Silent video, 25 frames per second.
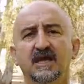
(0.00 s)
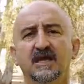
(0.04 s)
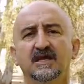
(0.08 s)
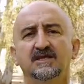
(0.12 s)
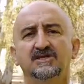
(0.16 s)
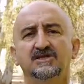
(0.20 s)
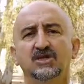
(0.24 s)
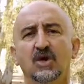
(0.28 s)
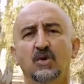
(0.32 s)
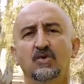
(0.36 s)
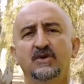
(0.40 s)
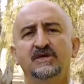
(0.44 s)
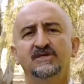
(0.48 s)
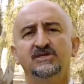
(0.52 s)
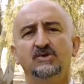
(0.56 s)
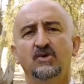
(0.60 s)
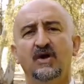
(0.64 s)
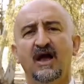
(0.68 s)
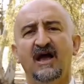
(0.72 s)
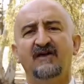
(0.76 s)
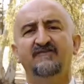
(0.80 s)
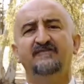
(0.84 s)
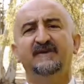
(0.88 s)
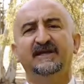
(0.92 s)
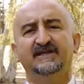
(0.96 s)
so as to
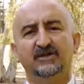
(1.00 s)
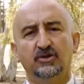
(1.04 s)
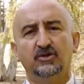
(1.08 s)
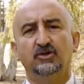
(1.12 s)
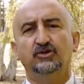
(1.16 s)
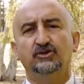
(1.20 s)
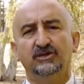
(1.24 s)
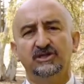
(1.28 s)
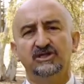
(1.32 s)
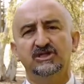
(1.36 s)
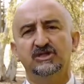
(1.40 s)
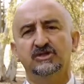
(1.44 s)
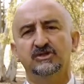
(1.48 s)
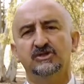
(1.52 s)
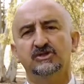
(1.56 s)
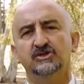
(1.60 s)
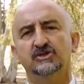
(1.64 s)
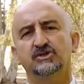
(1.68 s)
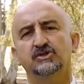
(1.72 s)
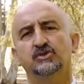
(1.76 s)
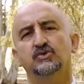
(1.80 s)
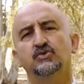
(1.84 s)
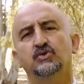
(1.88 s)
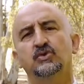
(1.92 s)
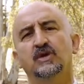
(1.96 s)
have better conditions
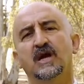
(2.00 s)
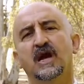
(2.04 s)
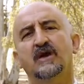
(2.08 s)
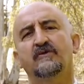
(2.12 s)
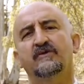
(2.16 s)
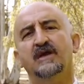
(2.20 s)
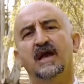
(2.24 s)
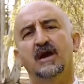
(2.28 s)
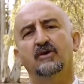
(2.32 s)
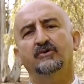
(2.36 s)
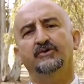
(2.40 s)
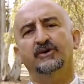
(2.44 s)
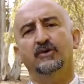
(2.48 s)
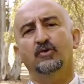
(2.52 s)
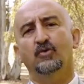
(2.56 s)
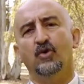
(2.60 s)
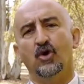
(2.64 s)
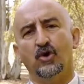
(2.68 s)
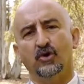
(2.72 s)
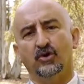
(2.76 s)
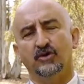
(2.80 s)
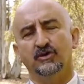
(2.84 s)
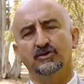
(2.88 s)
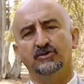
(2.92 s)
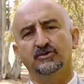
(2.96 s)
to carry out their
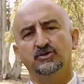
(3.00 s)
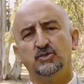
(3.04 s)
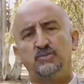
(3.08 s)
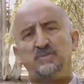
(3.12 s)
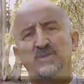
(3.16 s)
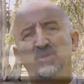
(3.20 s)
work, to